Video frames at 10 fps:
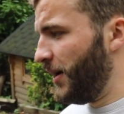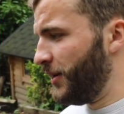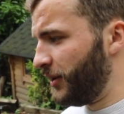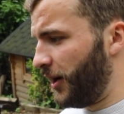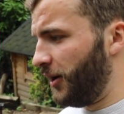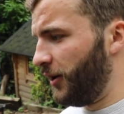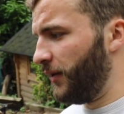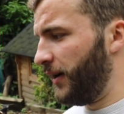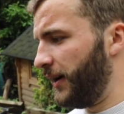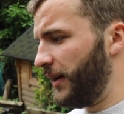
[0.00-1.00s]

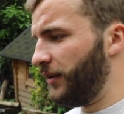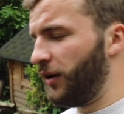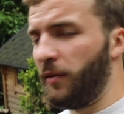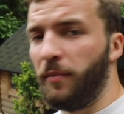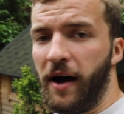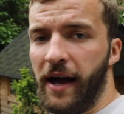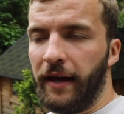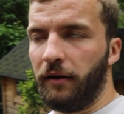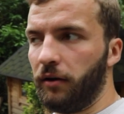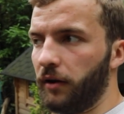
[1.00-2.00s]
So I need to go
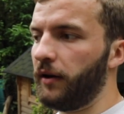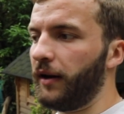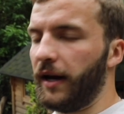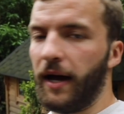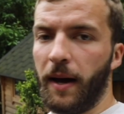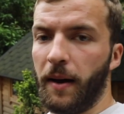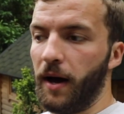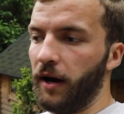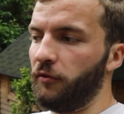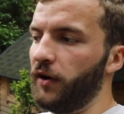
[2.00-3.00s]
buy
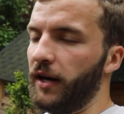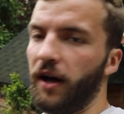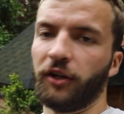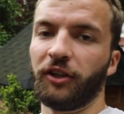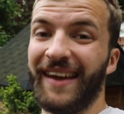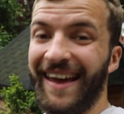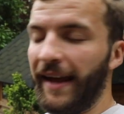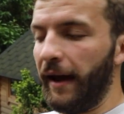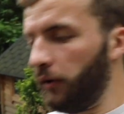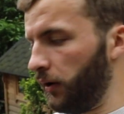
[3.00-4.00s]
a really large net
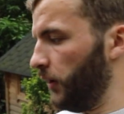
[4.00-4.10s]
now.